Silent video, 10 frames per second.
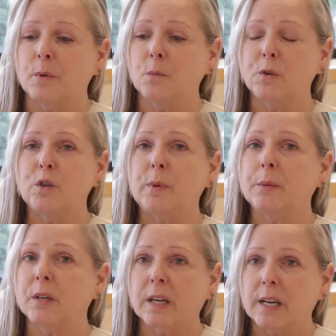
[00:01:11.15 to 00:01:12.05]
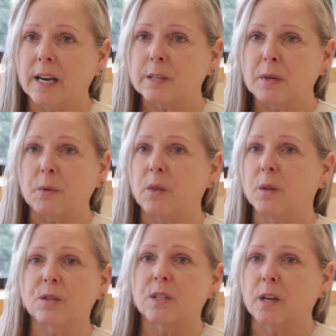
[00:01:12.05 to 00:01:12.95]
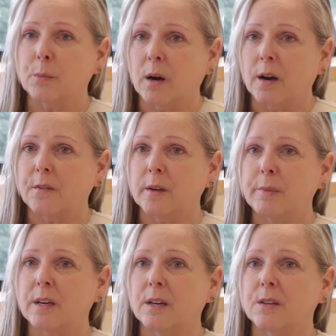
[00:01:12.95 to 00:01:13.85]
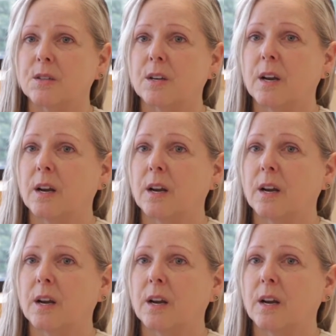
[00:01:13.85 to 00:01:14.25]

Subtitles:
Would you be able to connect me with this nonprofit because